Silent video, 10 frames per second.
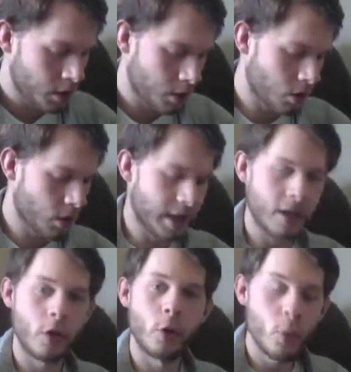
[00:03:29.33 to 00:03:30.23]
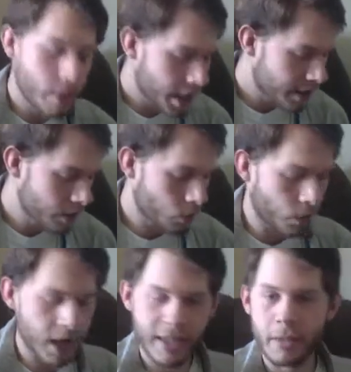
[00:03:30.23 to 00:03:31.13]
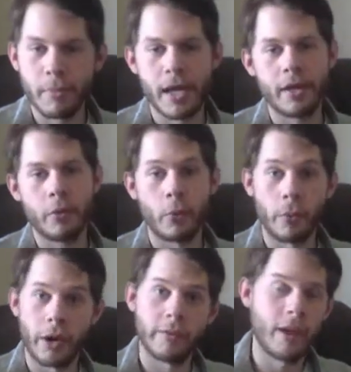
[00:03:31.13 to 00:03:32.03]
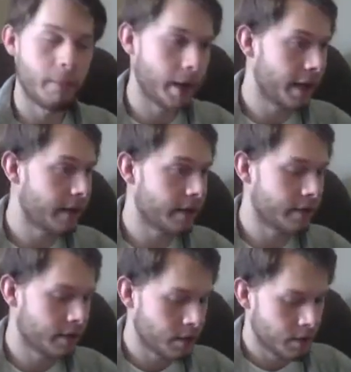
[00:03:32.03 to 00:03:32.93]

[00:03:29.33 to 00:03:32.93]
Like who made it, why they made it, where they made it,